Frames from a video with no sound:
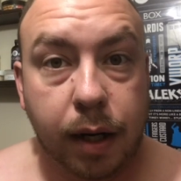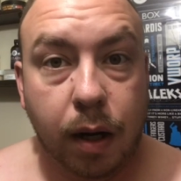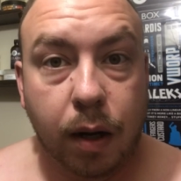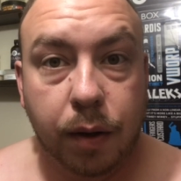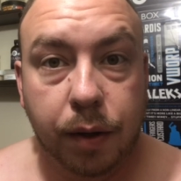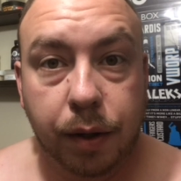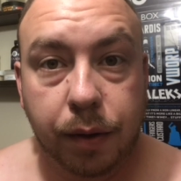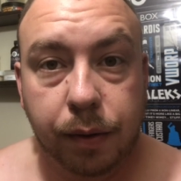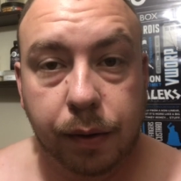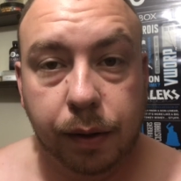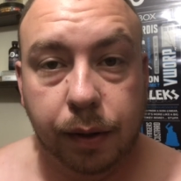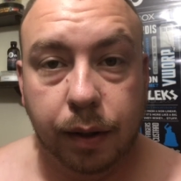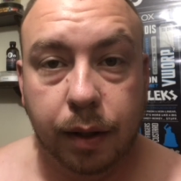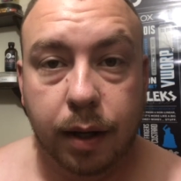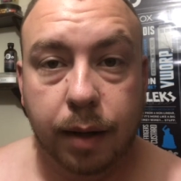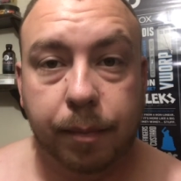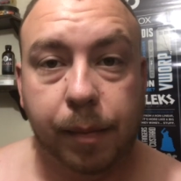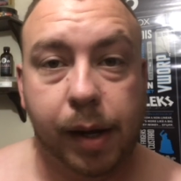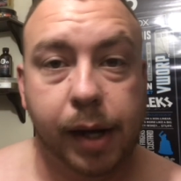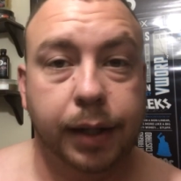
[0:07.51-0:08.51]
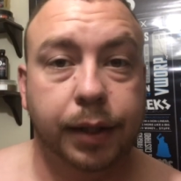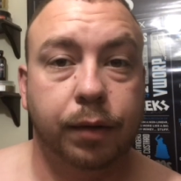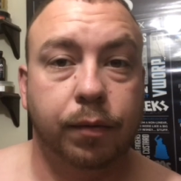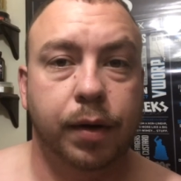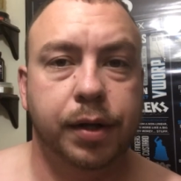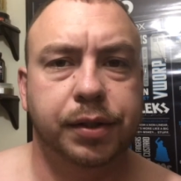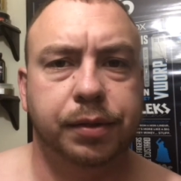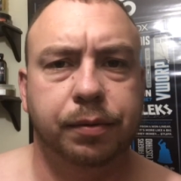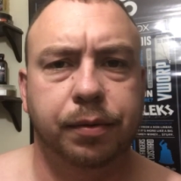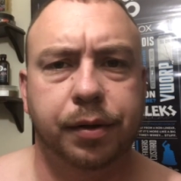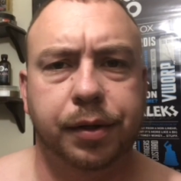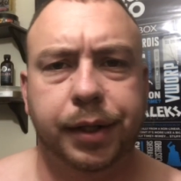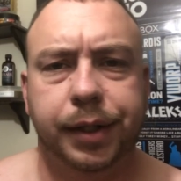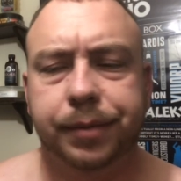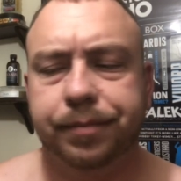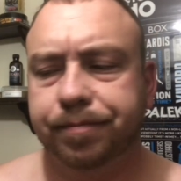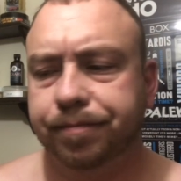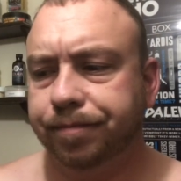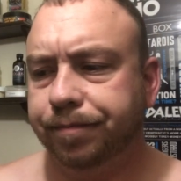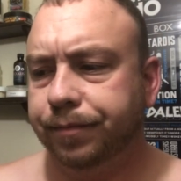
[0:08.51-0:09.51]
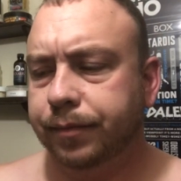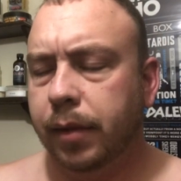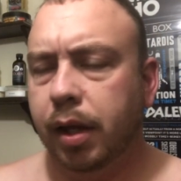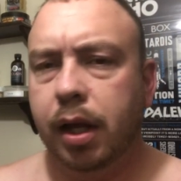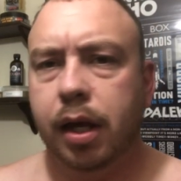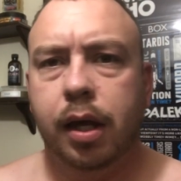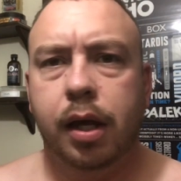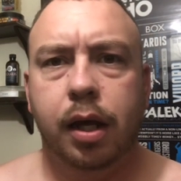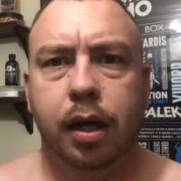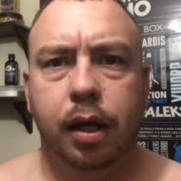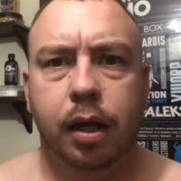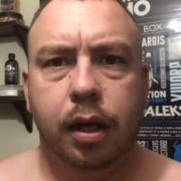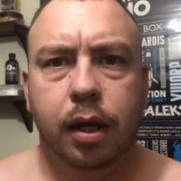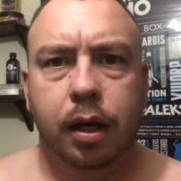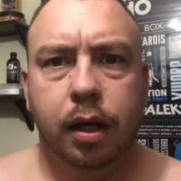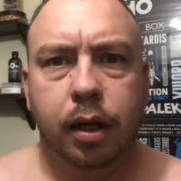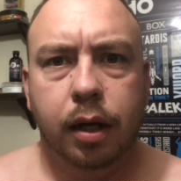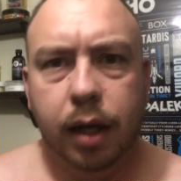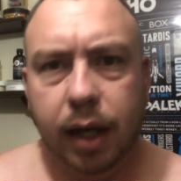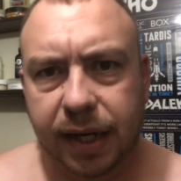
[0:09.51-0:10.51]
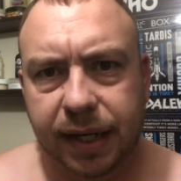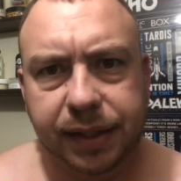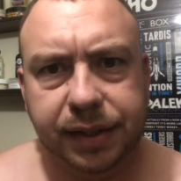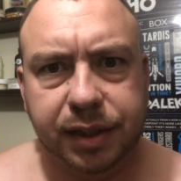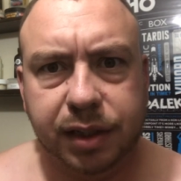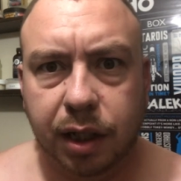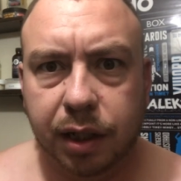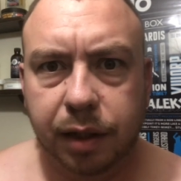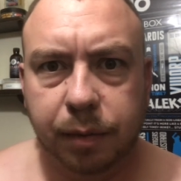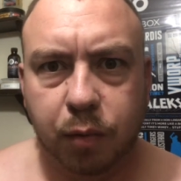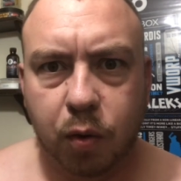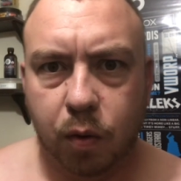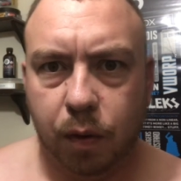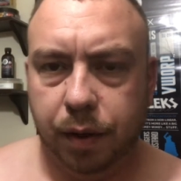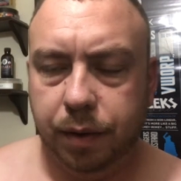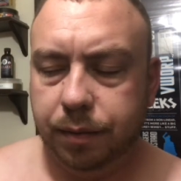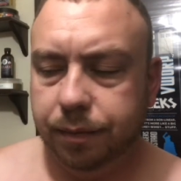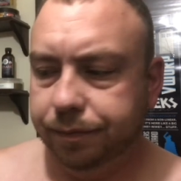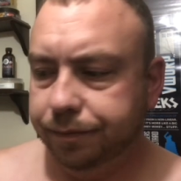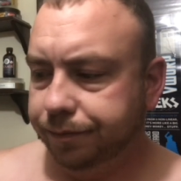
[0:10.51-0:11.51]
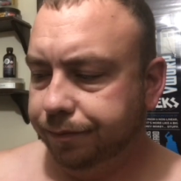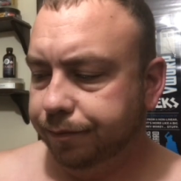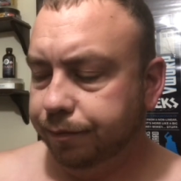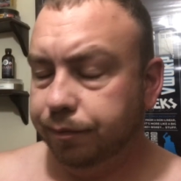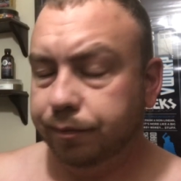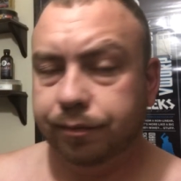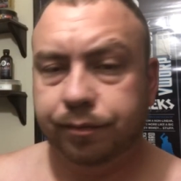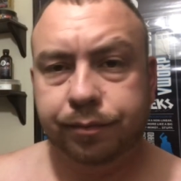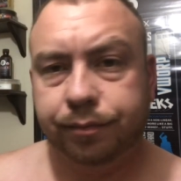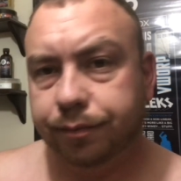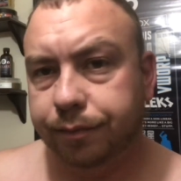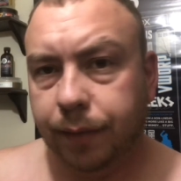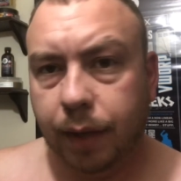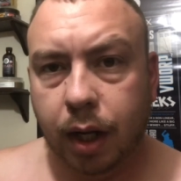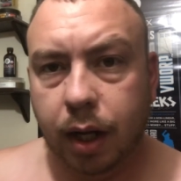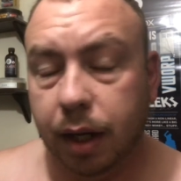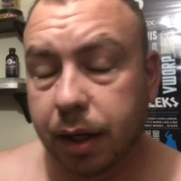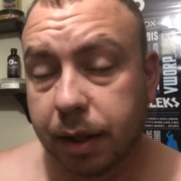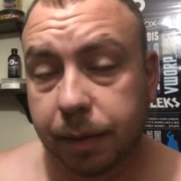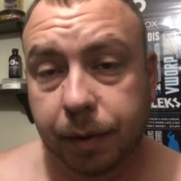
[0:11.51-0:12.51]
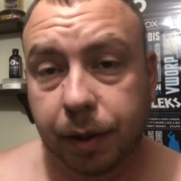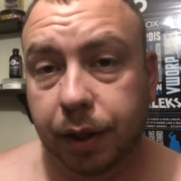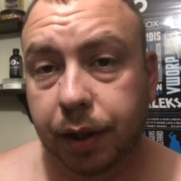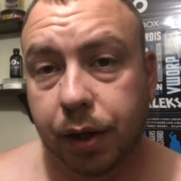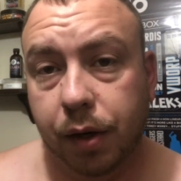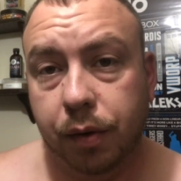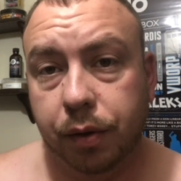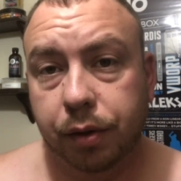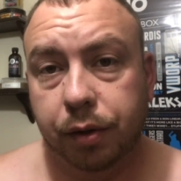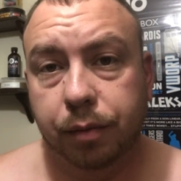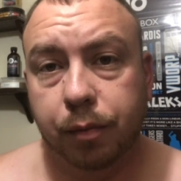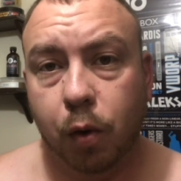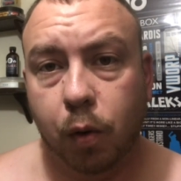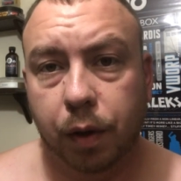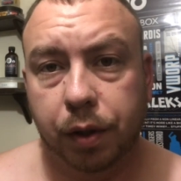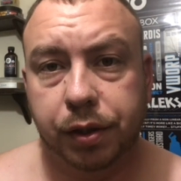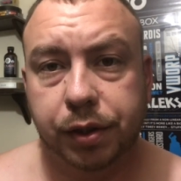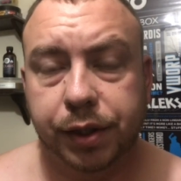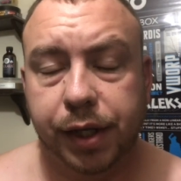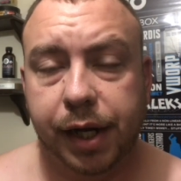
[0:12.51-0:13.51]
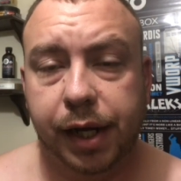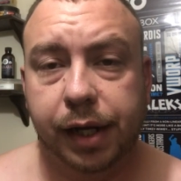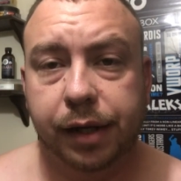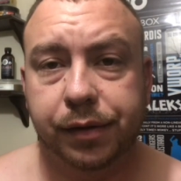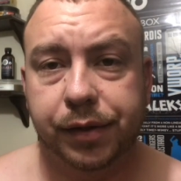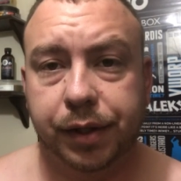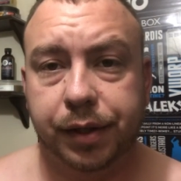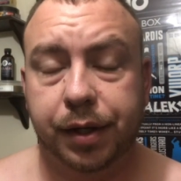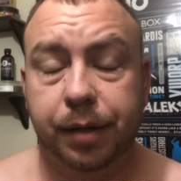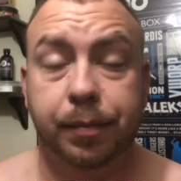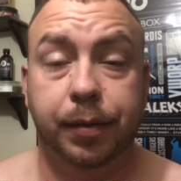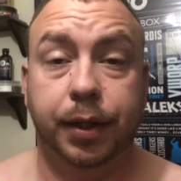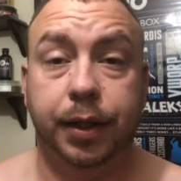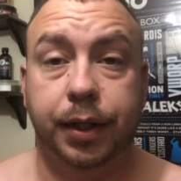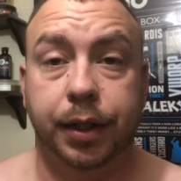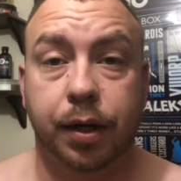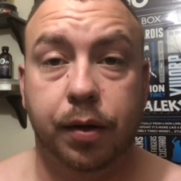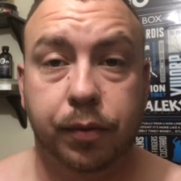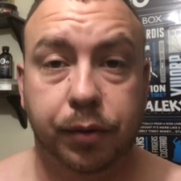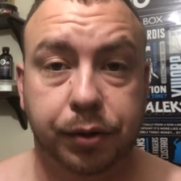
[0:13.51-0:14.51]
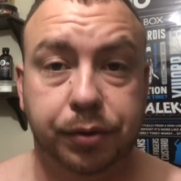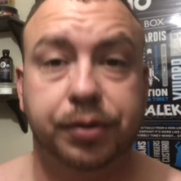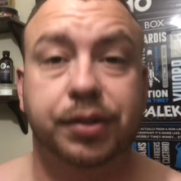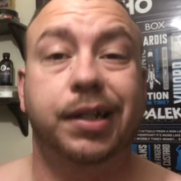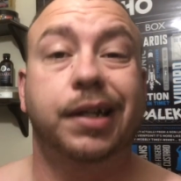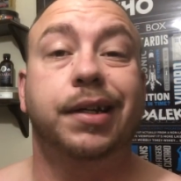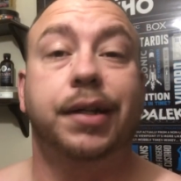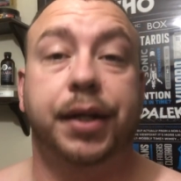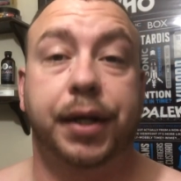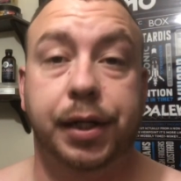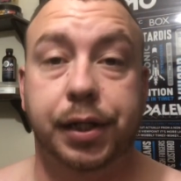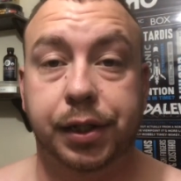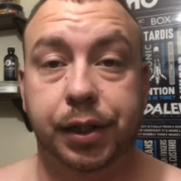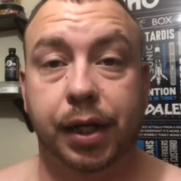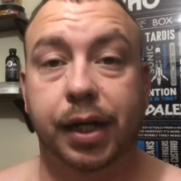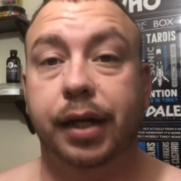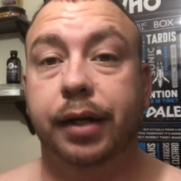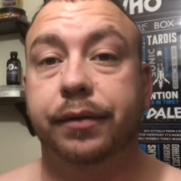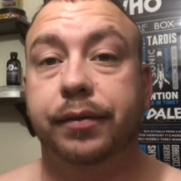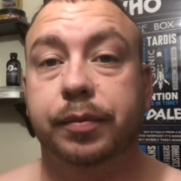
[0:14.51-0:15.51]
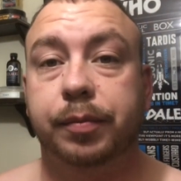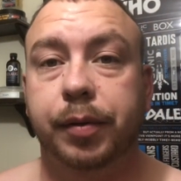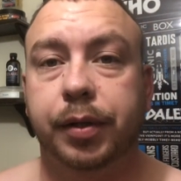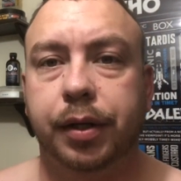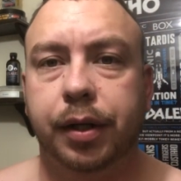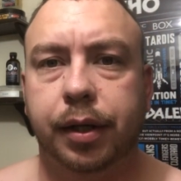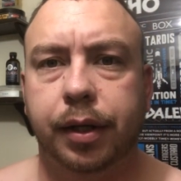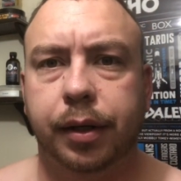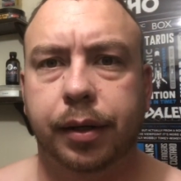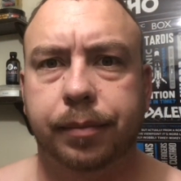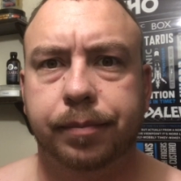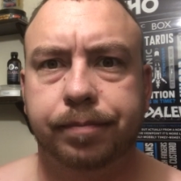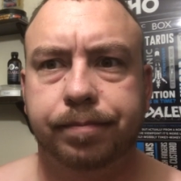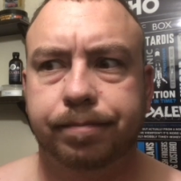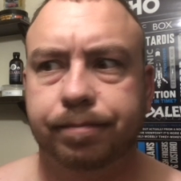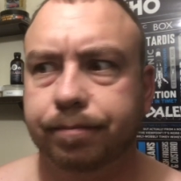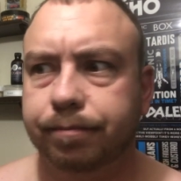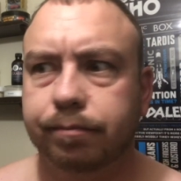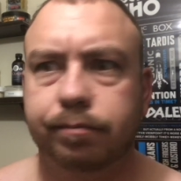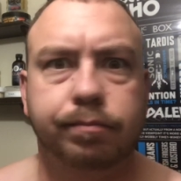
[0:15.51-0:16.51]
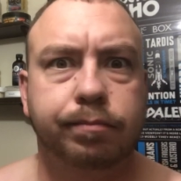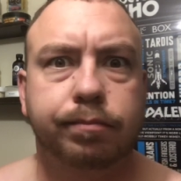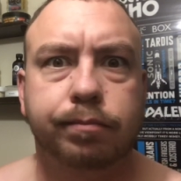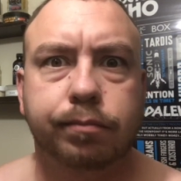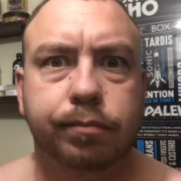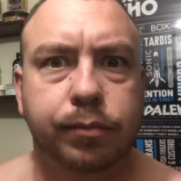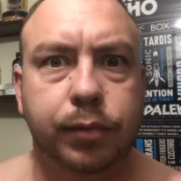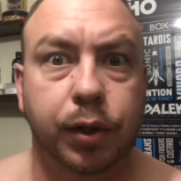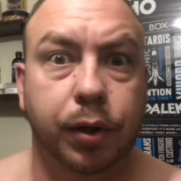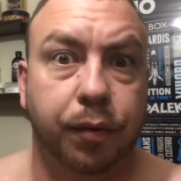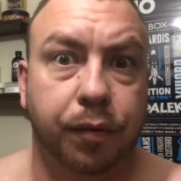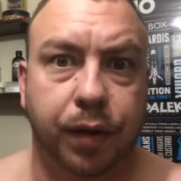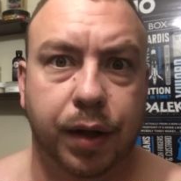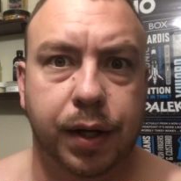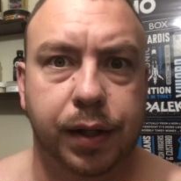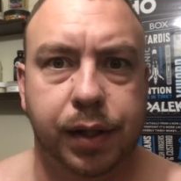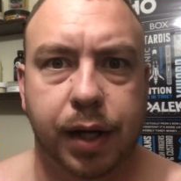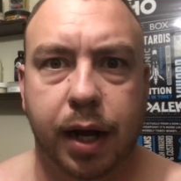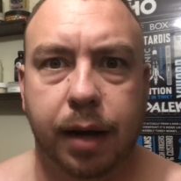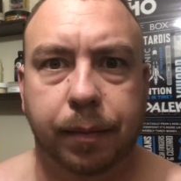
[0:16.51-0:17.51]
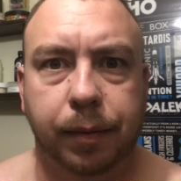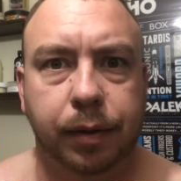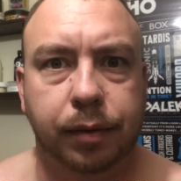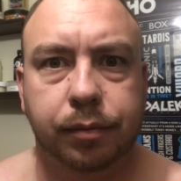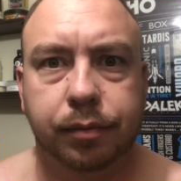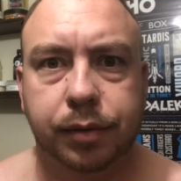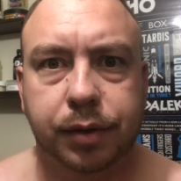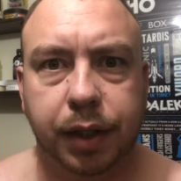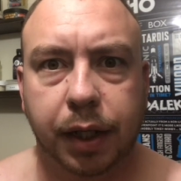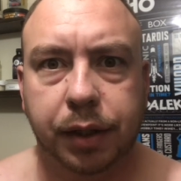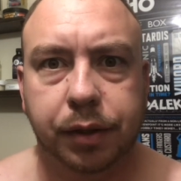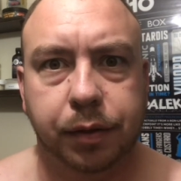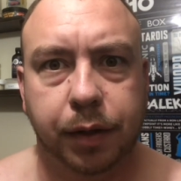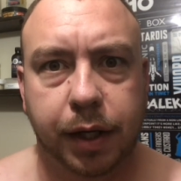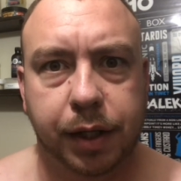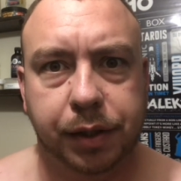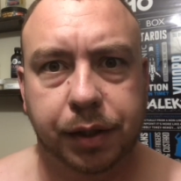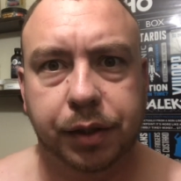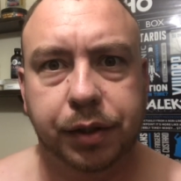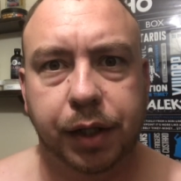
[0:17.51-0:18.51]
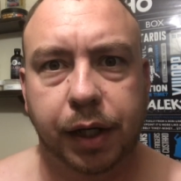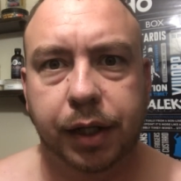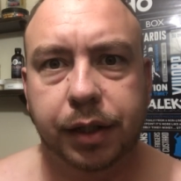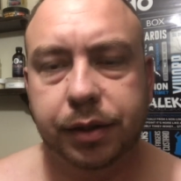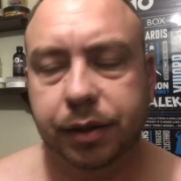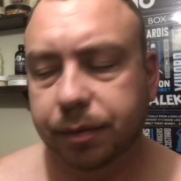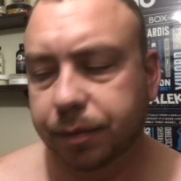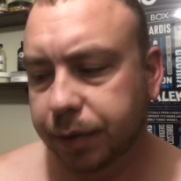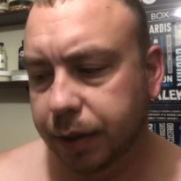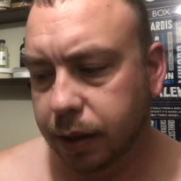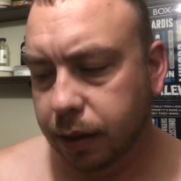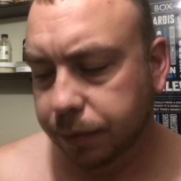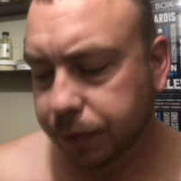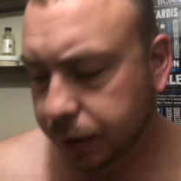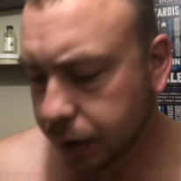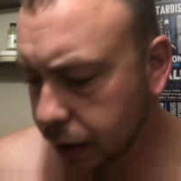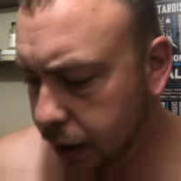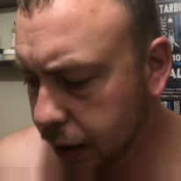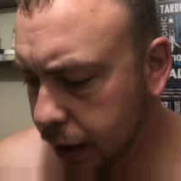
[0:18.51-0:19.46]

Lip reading: y'all doing? I'm Mike, the Razor Rookie, and it's Sunday morning. I typically don't do morning shaves. I typically don't do Sunday shaves, but, you know, things happen. Schedule has to change sometimes.